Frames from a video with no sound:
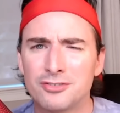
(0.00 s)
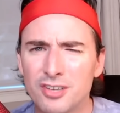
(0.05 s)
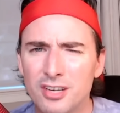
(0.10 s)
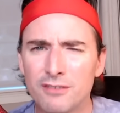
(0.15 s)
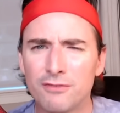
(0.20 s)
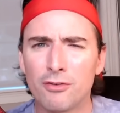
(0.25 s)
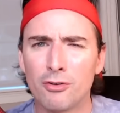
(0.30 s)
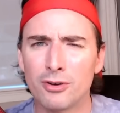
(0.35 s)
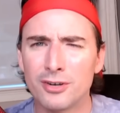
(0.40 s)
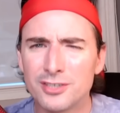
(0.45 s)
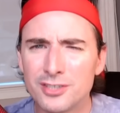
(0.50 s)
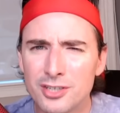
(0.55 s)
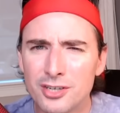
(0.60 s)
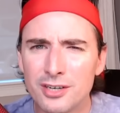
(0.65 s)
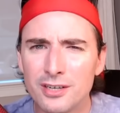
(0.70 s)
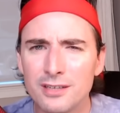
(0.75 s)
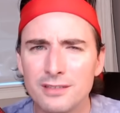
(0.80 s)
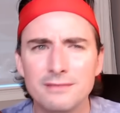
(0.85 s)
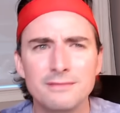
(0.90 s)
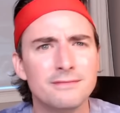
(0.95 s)
3 to 4 is
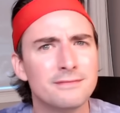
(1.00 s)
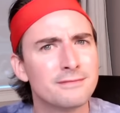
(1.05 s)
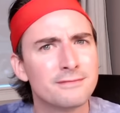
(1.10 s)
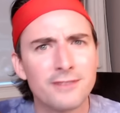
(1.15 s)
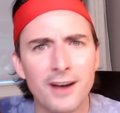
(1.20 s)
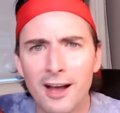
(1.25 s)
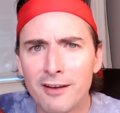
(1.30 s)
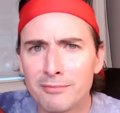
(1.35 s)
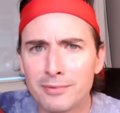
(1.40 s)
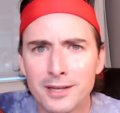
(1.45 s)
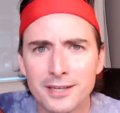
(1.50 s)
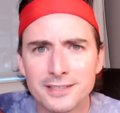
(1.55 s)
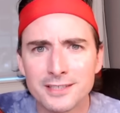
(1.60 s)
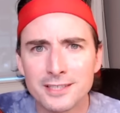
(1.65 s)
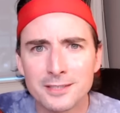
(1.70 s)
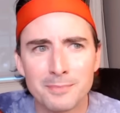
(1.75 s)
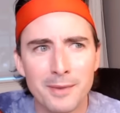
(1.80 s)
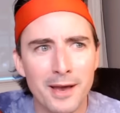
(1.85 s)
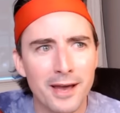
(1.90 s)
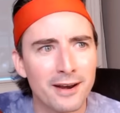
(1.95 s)
good. 5 plus
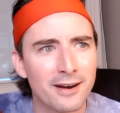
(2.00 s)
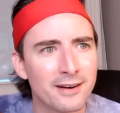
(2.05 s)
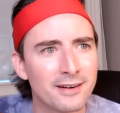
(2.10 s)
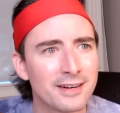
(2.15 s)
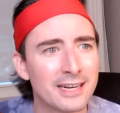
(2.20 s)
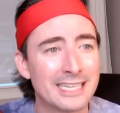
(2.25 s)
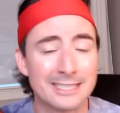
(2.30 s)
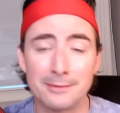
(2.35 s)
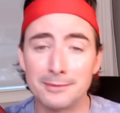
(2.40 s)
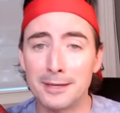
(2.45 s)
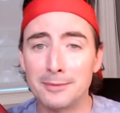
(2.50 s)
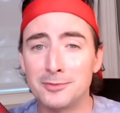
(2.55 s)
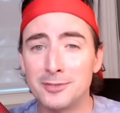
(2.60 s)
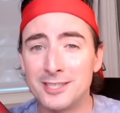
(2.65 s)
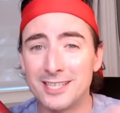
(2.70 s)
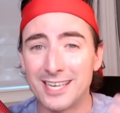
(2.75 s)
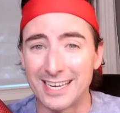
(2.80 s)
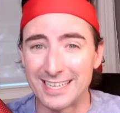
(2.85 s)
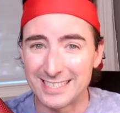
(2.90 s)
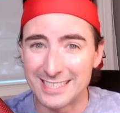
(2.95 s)
is better. Sometimes you
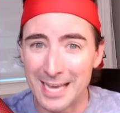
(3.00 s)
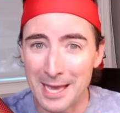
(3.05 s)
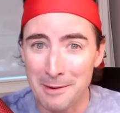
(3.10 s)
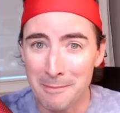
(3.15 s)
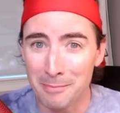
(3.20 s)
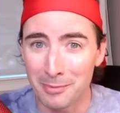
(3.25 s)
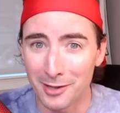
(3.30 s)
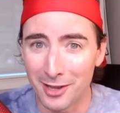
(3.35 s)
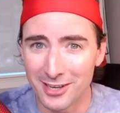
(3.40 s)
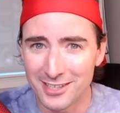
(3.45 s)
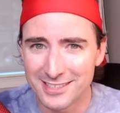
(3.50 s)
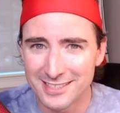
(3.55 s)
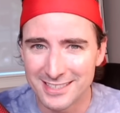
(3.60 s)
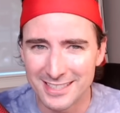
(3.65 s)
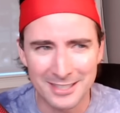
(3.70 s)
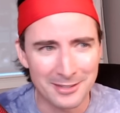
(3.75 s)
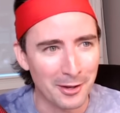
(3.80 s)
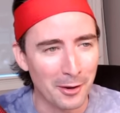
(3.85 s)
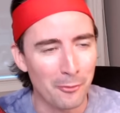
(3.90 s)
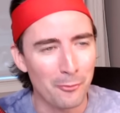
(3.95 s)
see like 10 plus,
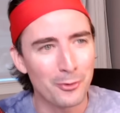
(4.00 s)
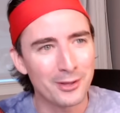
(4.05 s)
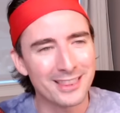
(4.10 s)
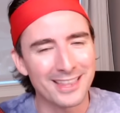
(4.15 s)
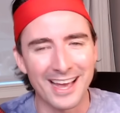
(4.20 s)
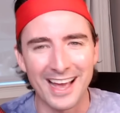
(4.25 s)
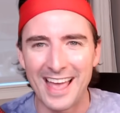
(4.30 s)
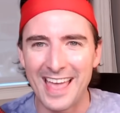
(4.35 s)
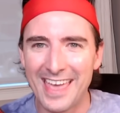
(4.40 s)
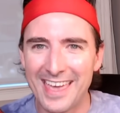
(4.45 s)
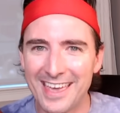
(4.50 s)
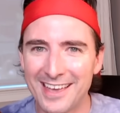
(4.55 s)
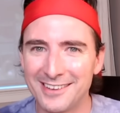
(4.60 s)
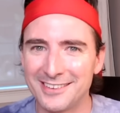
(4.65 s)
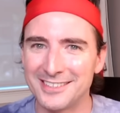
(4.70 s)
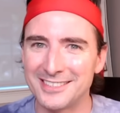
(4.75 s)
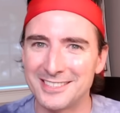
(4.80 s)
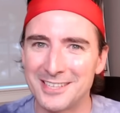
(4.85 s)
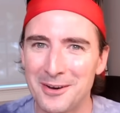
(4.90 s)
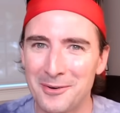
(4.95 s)
and you're like, what the
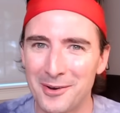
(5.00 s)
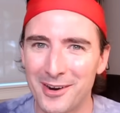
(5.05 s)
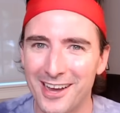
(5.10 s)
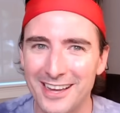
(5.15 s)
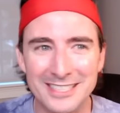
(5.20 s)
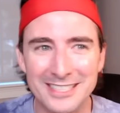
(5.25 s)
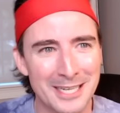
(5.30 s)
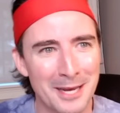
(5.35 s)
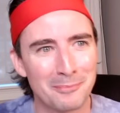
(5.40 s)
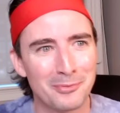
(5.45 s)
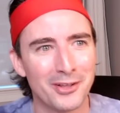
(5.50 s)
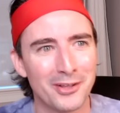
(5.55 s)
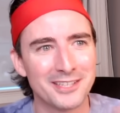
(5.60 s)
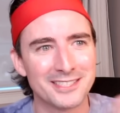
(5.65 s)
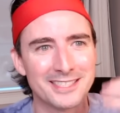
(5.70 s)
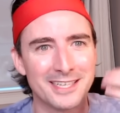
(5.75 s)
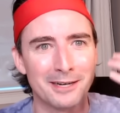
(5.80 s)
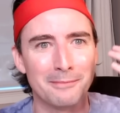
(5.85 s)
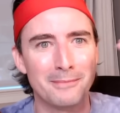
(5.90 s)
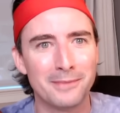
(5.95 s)
hell is going on? 10
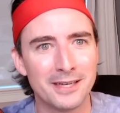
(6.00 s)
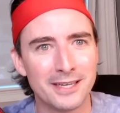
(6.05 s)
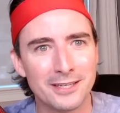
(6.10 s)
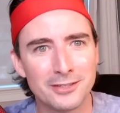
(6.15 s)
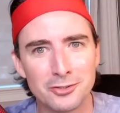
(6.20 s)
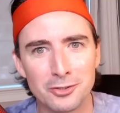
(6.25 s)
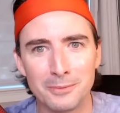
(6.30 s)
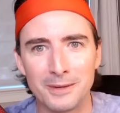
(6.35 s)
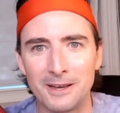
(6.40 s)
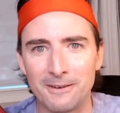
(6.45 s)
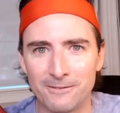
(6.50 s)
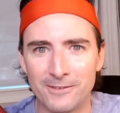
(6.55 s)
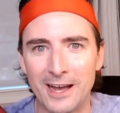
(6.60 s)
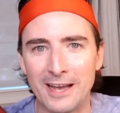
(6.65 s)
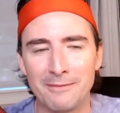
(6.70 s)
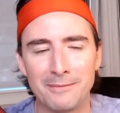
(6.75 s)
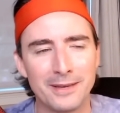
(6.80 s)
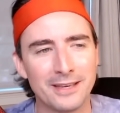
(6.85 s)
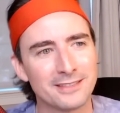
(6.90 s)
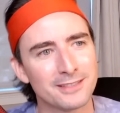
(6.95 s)
plus, like $1 million, $2 million,
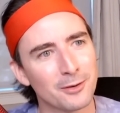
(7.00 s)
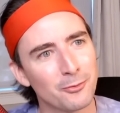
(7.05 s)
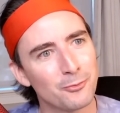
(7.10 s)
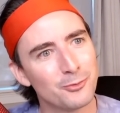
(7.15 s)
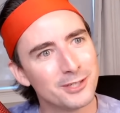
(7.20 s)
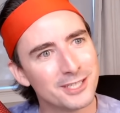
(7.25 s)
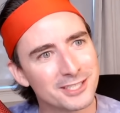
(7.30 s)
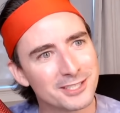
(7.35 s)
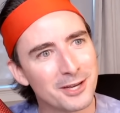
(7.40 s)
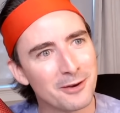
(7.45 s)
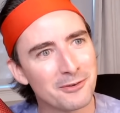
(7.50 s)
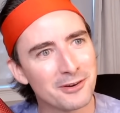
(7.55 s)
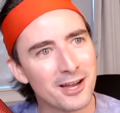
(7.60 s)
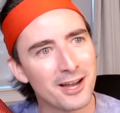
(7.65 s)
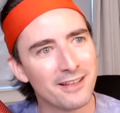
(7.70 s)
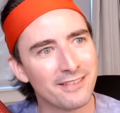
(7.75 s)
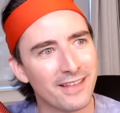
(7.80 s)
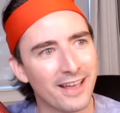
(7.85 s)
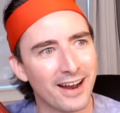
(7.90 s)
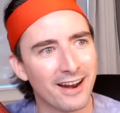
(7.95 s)
$5 million. It's like, what is going
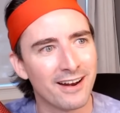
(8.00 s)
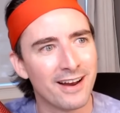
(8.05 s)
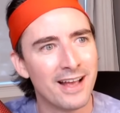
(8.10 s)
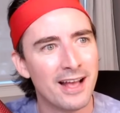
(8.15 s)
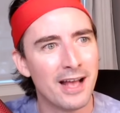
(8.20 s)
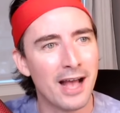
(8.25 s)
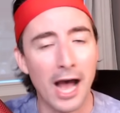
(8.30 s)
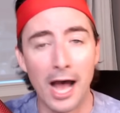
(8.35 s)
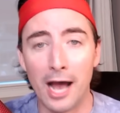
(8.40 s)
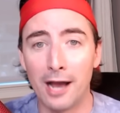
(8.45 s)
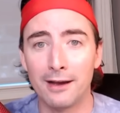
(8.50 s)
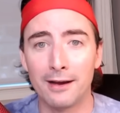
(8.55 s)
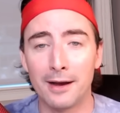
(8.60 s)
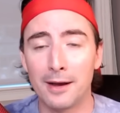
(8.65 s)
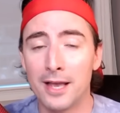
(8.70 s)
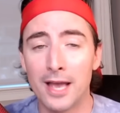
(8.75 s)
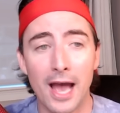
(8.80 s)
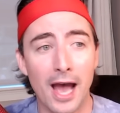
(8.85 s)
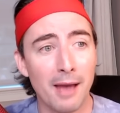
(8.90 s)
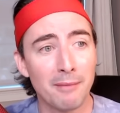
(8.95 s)
on there?
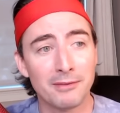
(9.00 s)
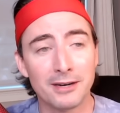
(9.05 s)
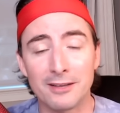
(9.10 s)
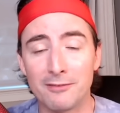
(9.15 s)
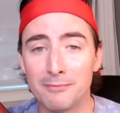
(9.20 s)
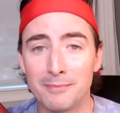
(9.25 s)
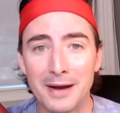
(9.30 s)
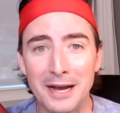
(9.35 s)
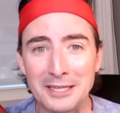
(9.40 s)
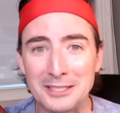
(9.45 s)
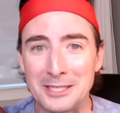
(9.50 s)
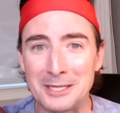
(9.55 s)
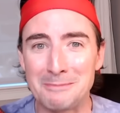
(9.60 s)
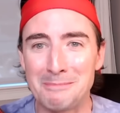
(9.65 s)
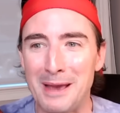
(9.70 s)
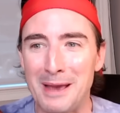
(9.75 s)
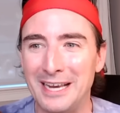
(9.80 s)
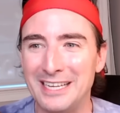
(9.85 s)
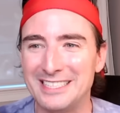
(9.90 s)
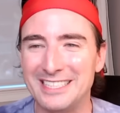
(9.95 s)
I might even buy just
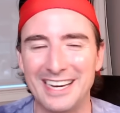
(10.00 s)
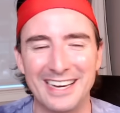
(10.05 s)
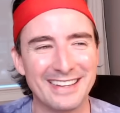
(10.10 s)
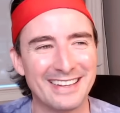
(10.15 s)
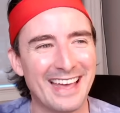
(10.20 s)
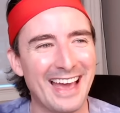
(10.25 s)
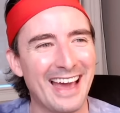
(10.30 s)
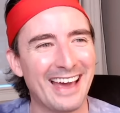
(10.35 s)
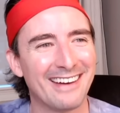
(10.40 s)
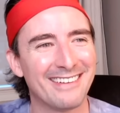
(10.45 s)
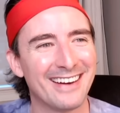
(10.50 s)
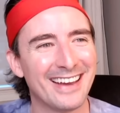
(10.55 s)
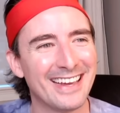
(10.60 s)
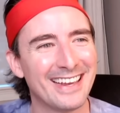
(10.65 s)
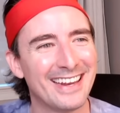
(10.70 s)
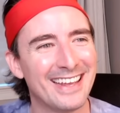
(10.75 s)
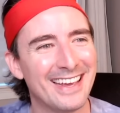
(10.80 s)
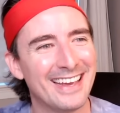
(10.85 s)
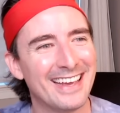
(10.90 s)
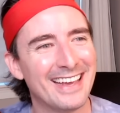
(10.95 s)
based on that,
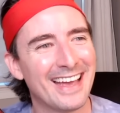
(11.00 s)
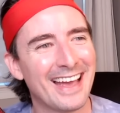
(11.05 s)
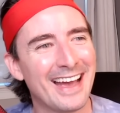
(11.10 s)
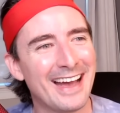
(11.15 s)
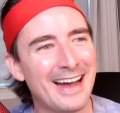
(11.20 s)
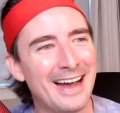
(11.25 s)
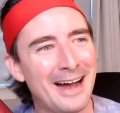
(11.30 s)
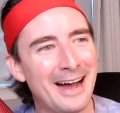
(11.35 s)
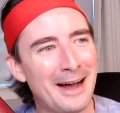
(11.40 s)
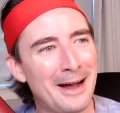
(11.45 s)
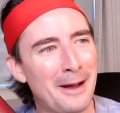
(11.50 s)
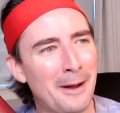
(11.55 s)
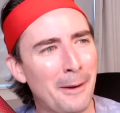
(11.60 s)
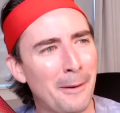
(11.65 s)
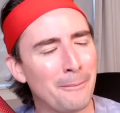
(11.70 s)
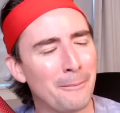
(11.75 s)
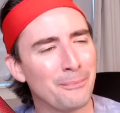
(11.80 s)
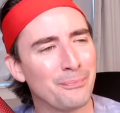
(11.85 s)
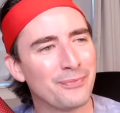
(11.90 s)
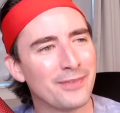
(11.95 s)
right?
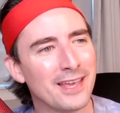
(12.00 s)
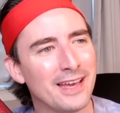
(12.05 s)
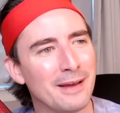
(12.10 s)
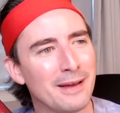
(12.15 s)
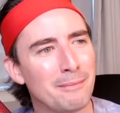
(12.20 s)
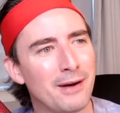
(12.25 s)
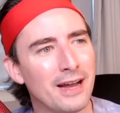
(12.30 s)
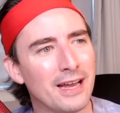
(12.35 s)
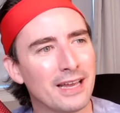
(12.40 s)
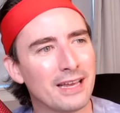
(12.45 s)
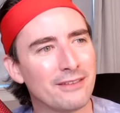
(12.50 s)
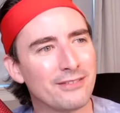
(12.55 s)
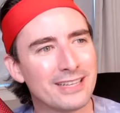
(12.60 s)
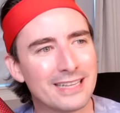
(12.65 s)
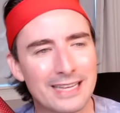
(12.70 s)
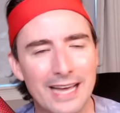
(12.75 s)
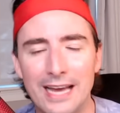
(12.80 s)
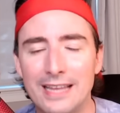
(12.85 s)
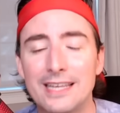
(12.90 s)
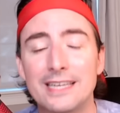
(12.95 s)
Buying of
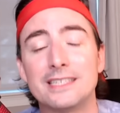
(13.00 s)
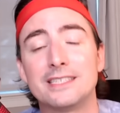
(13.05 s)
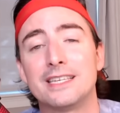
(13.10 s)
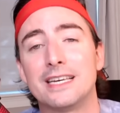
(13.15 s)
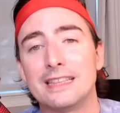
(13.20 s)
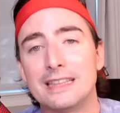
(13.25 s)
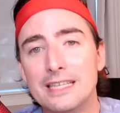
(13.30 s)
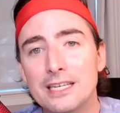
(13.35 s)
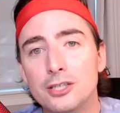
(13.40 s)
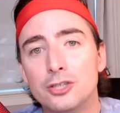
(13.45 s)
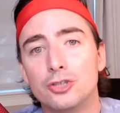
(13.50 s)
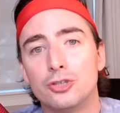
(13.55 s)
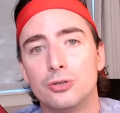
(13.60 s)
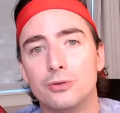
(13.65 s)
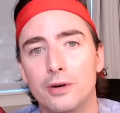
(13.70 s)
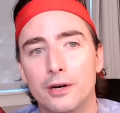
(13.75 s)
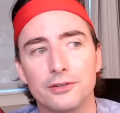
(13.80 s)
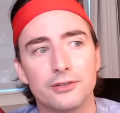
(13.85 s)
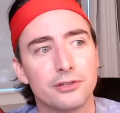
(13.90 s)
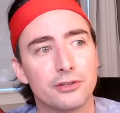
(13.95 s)
it, I like to see at least
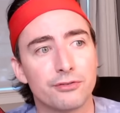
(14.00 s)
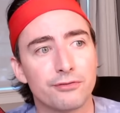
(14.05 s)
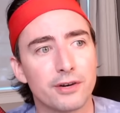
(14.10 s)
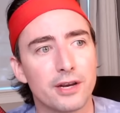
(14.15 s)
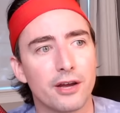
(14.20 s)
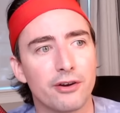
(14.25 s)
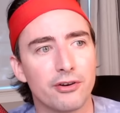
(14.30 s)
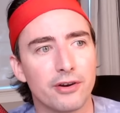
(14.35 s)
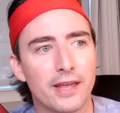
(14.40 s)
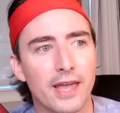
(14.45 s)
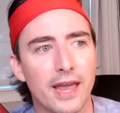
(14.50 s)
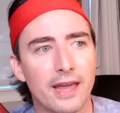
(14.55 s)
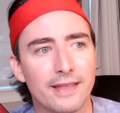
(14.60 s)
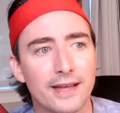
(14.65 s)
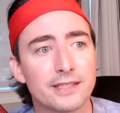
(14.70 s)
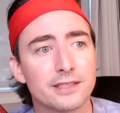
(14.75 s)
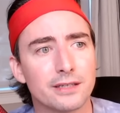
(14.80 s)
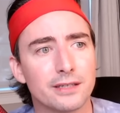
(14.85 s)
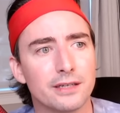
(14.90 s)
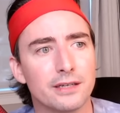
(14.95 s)
200, 300K.
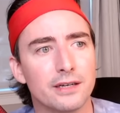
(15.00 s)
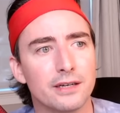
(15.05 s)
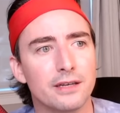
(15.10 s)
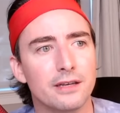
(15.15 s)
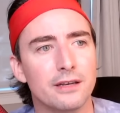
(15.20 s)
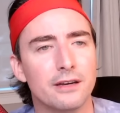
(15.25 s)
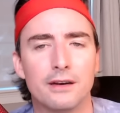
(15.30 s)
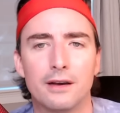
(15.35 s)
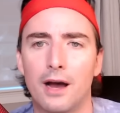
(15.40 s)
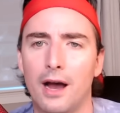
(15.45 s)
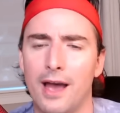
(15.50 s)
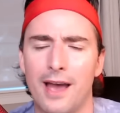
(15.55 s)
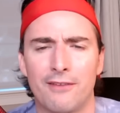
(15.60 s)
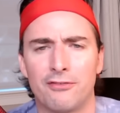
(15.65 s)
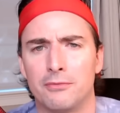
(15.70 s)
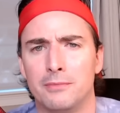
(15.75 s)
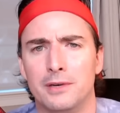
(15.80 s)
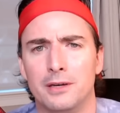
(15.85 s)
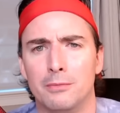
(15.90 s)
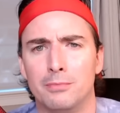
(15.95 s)
That's good.
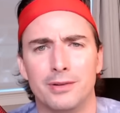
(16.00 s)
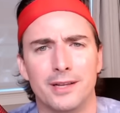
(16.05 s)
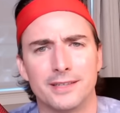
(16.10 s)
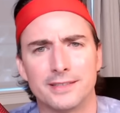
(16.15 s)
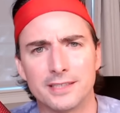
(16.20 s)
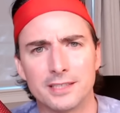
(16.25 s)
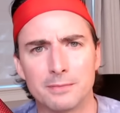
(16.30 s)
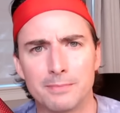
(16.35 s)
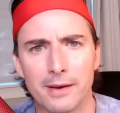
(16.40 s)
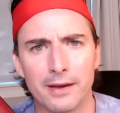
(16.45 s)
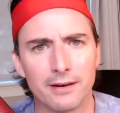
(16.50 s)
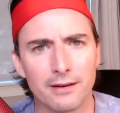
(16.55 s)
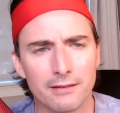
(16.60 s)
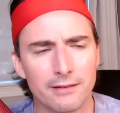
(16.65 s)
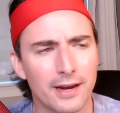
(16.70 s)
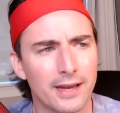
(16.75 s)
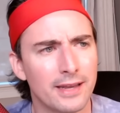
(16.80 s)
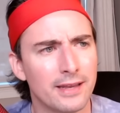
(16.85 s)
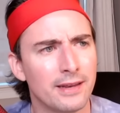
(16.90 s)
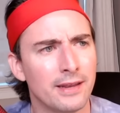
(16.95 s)
$500,000 plus is better,
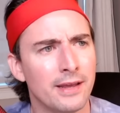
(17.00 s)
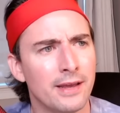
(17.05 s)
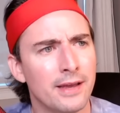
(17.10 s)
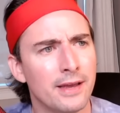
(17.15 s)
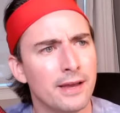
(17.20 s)
right?